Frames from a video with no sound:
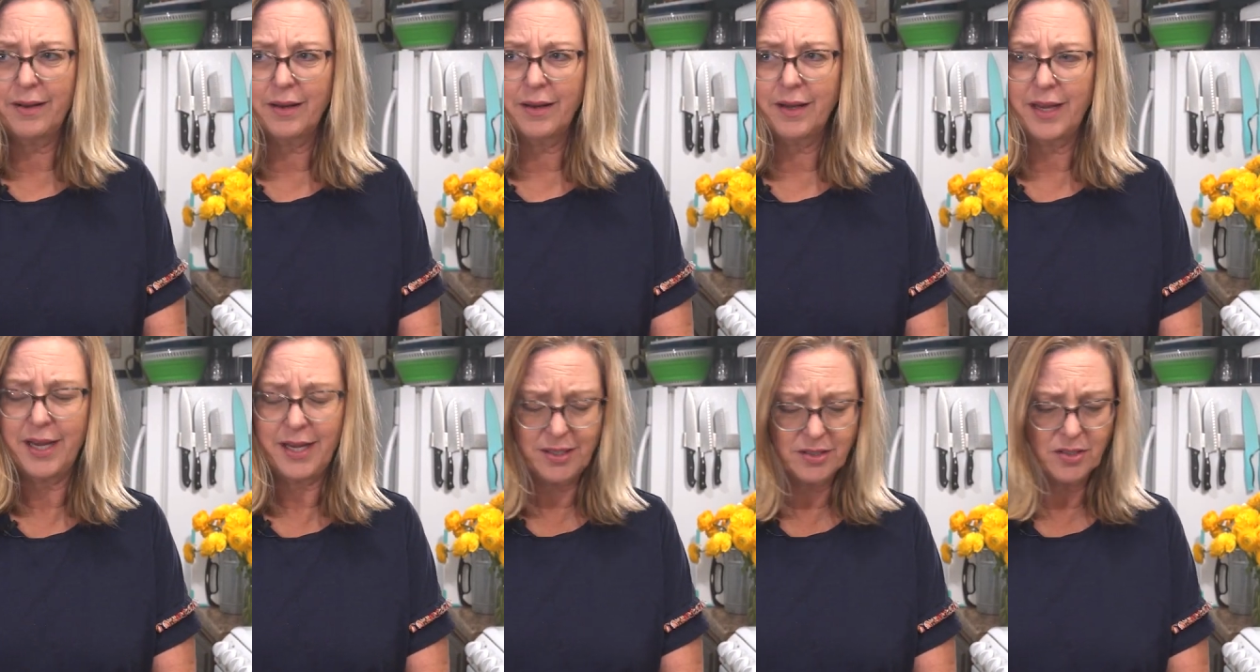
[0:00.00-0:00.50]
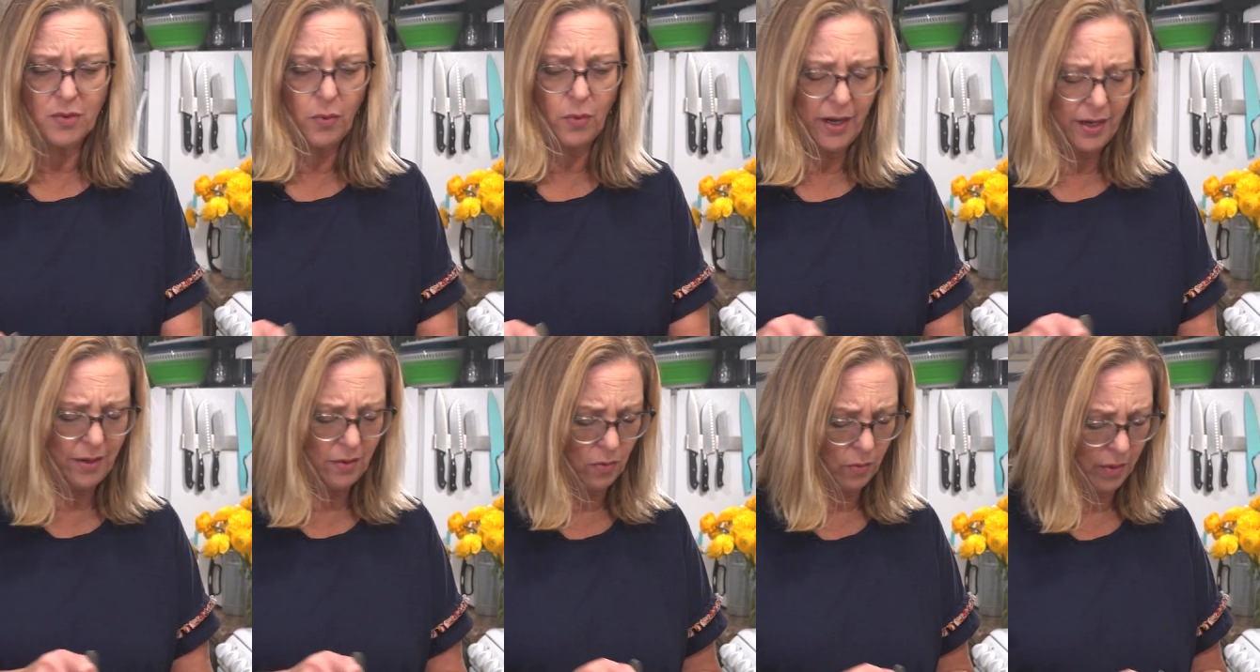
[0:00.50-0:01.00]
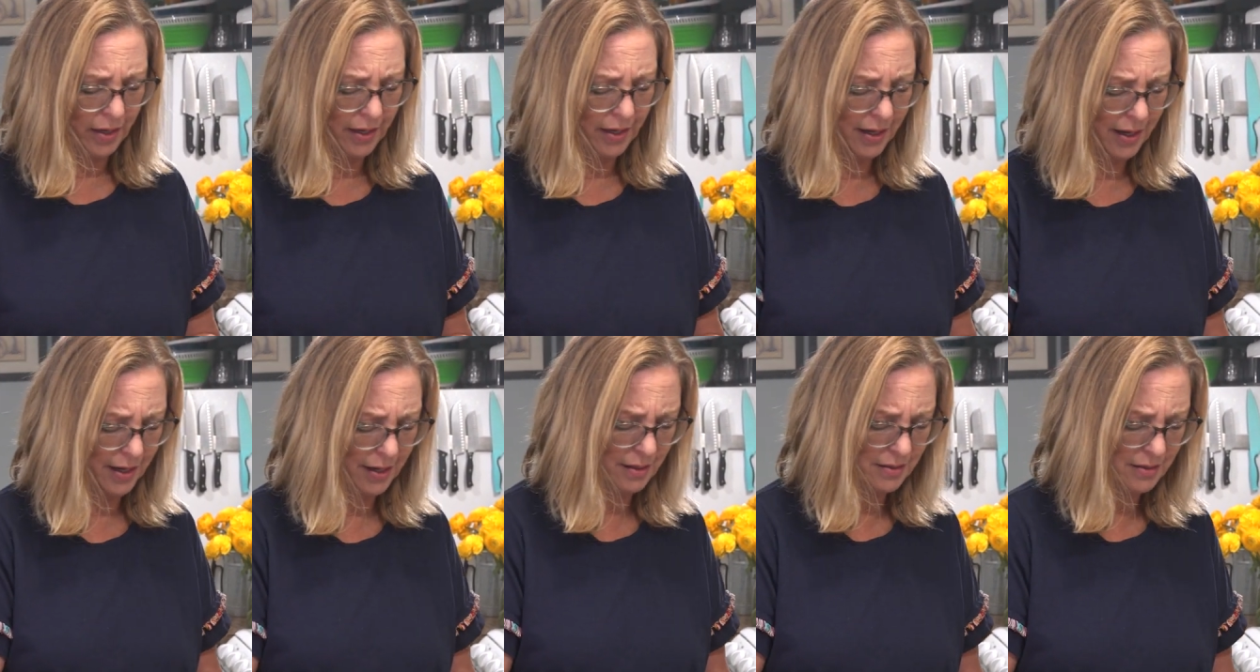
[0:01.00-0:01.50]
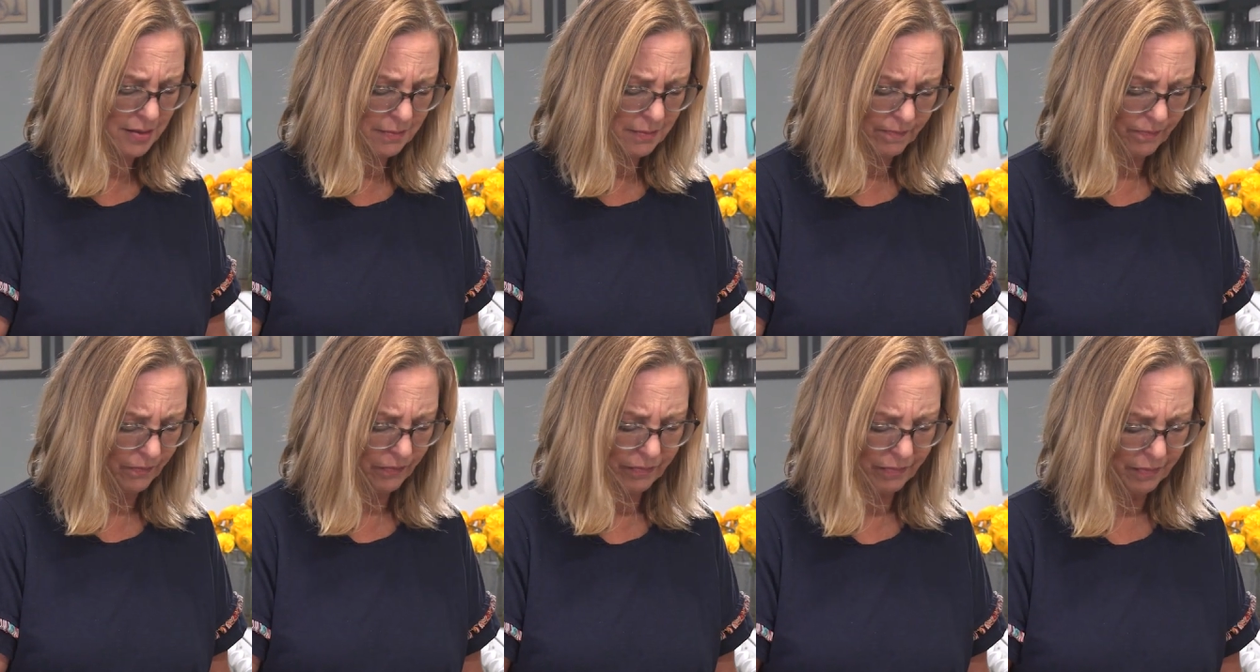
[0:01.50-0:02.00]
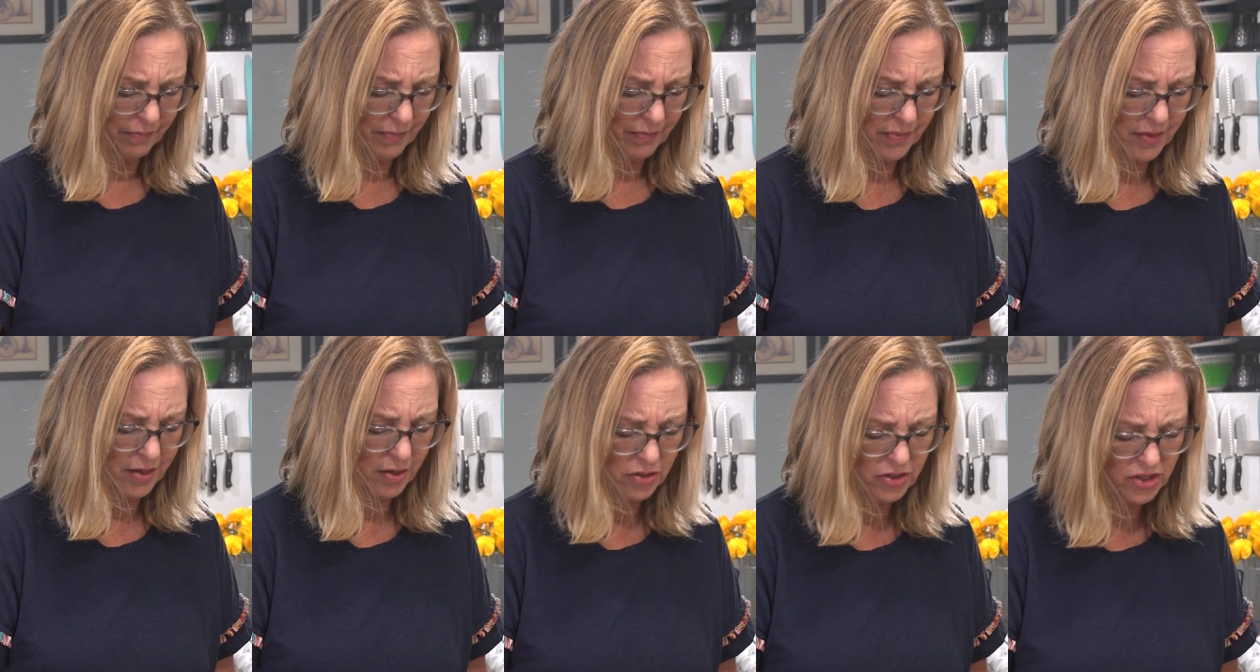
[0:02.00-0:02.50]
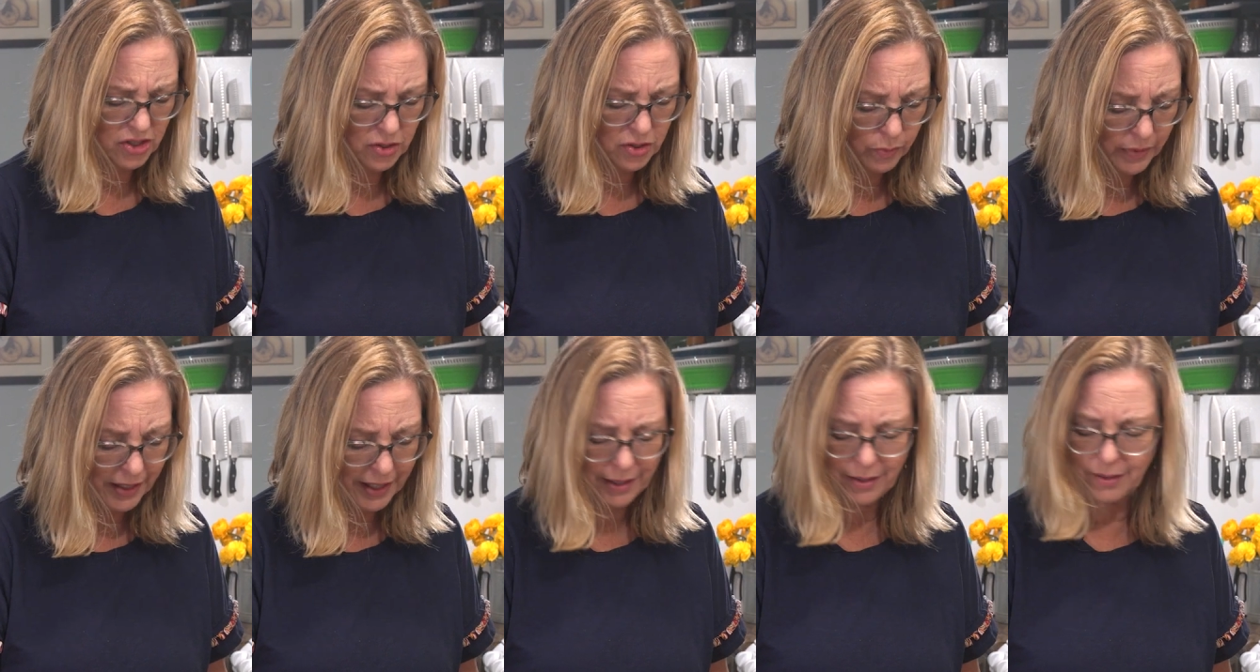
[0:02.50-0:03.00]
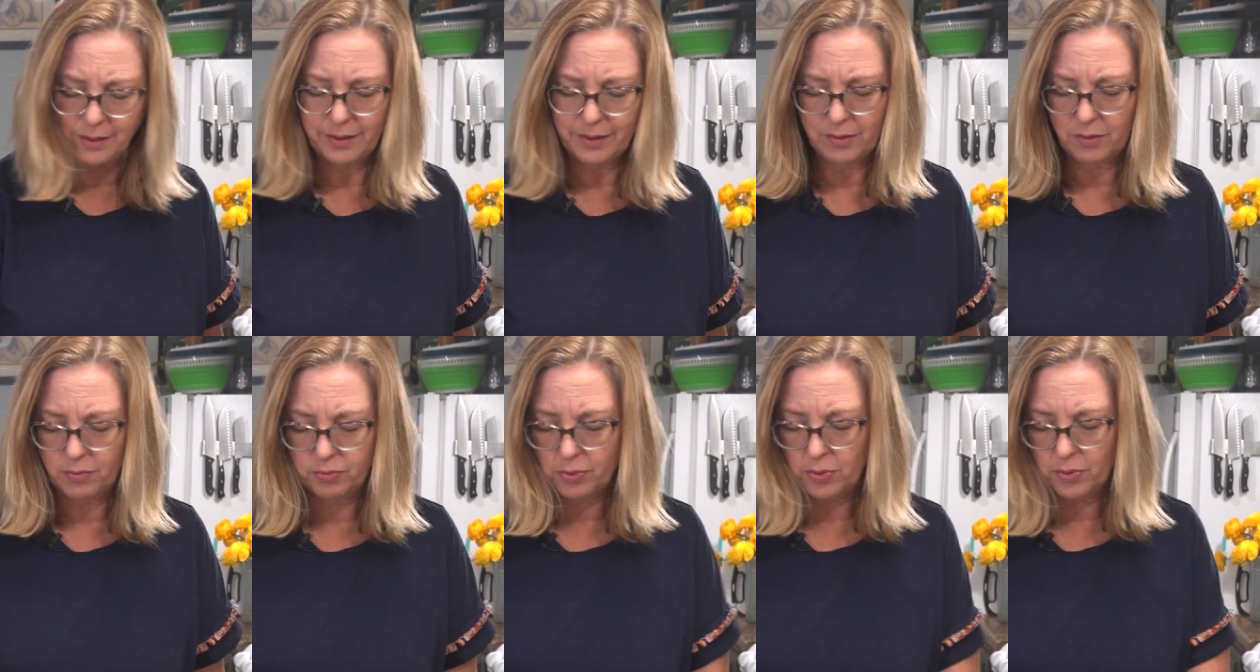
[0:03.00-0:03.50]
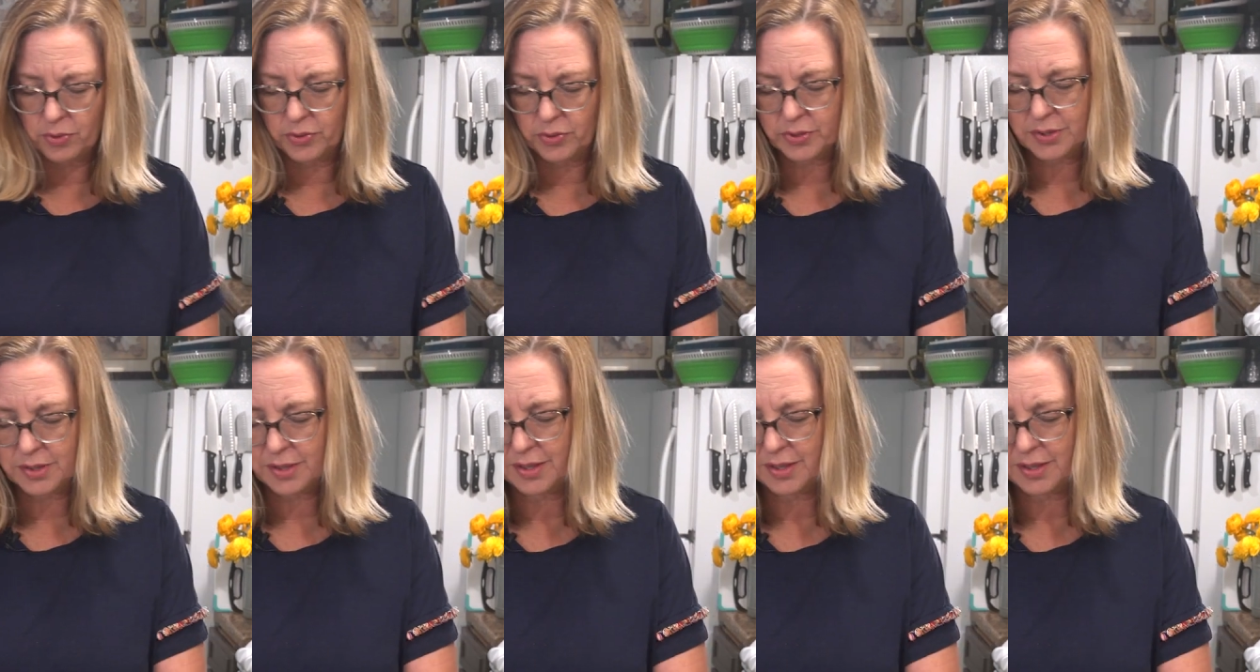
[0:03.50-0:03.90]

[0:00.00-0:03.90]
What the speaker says: Kings. They're sweet little rolls.